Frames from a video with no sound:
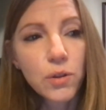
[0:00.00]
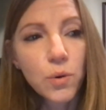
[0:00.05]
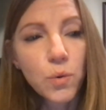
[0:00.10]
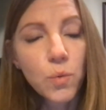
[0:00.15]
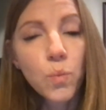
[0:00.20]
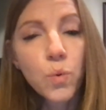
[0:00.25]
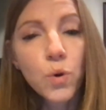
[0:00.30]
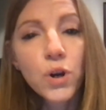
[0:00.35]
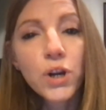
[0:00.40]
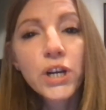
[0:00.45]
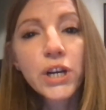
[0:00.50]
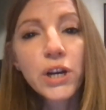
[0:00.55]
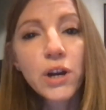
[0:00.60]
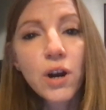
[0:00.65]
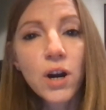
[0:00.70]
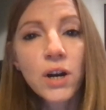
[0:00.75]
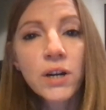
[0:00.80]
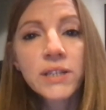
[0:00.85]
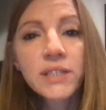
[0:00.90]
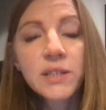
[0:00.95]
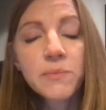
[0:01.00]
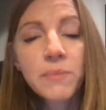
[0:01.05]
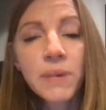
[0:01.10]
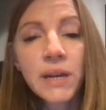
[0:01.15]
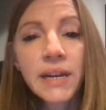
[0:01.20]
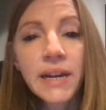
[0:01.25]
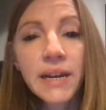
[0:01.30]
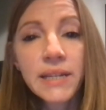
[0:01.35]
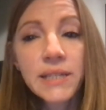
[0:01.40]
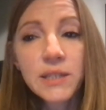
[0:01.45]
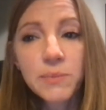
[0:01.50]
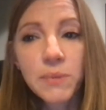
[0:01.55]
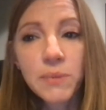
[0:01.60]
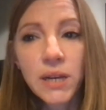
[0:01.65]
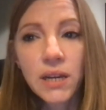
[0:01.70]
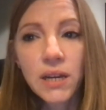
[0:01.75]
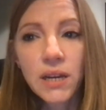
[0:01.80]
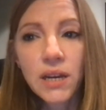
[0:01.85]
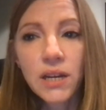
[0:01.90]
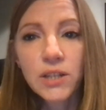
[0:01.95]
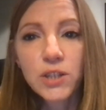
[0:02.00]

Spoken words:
working hard to make ends meet.